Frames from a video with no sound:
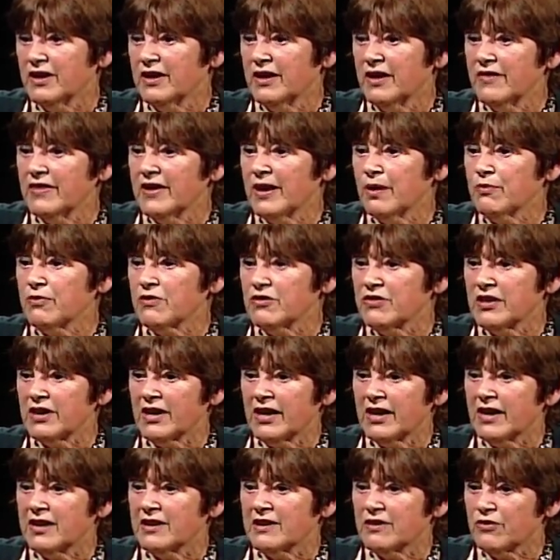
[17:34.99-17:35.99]
and that was the
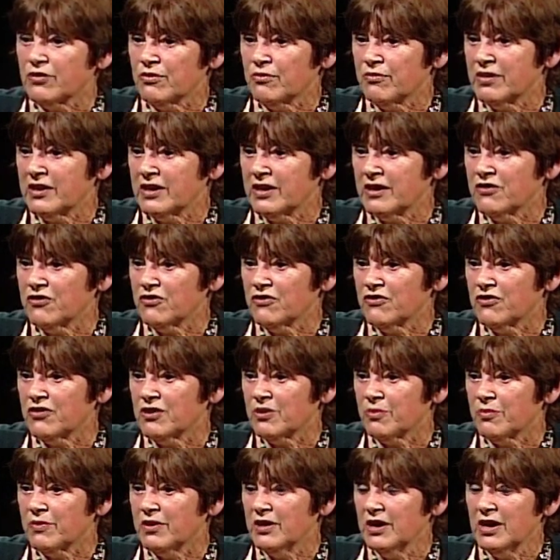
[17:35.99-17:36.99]
end of the
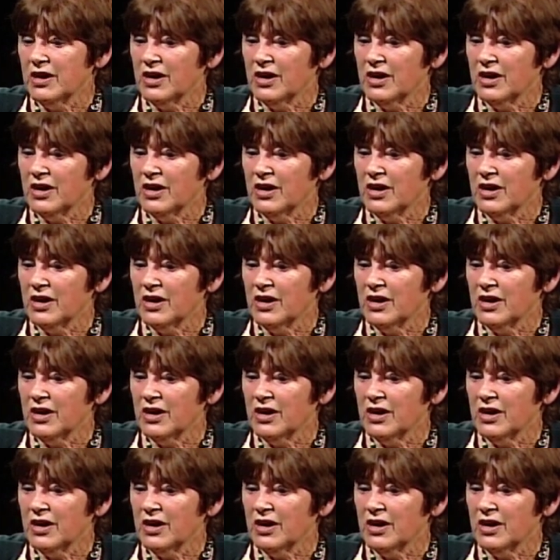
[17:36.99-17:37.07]
relationship.